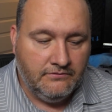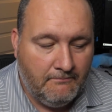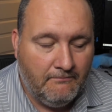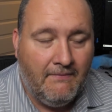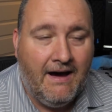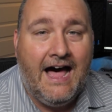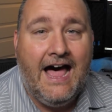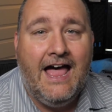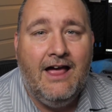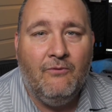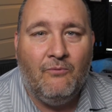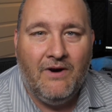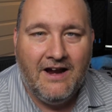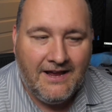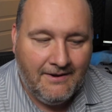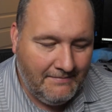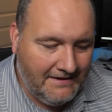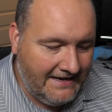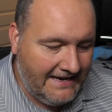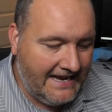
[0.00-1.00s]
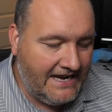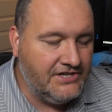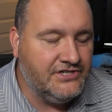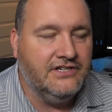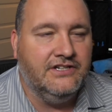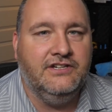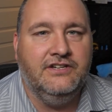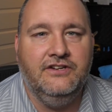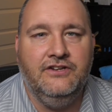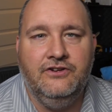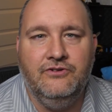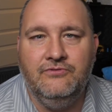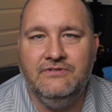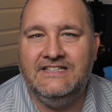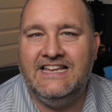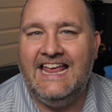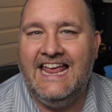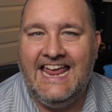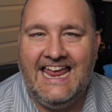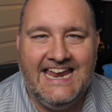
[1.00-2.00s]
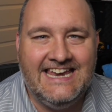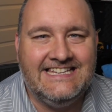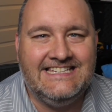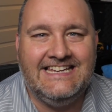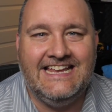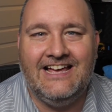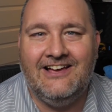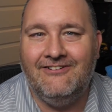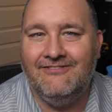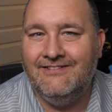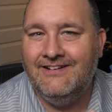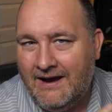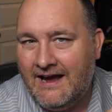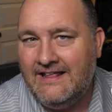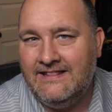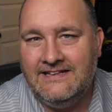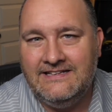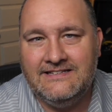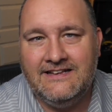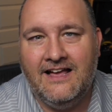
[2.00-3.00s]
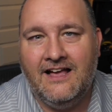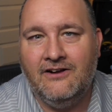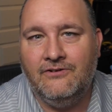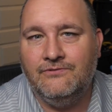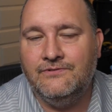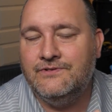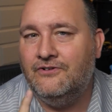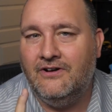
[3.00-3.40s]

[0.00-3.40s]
my recommendation to you is hands down buy these goggles.